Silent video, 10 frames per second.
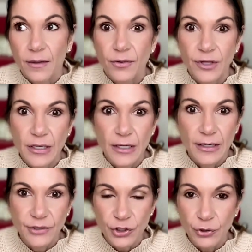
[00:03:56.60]
The
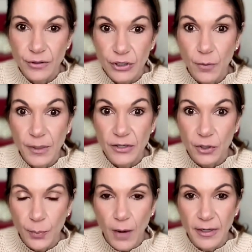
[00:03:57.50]
insurance companies
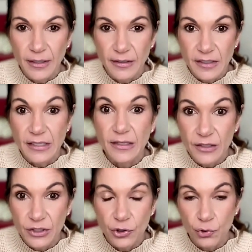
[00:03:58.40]
are probably going to see
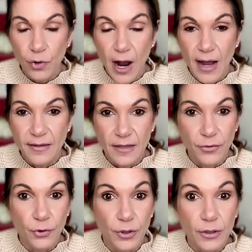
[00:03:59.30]
this address and
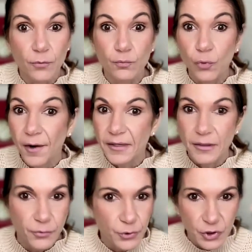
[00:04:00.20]
they're going to run
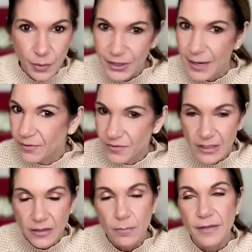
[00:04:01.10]
it through some type of
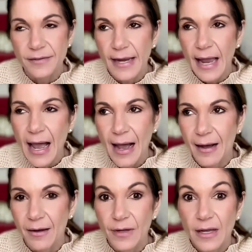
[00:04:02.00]
system that they
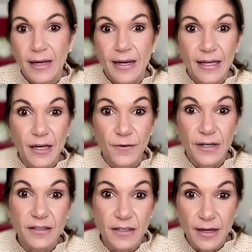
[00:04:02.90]
have. And if it
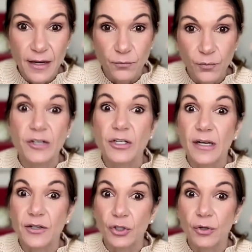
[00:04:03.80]
is in a
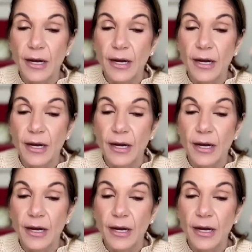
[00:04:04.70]
residential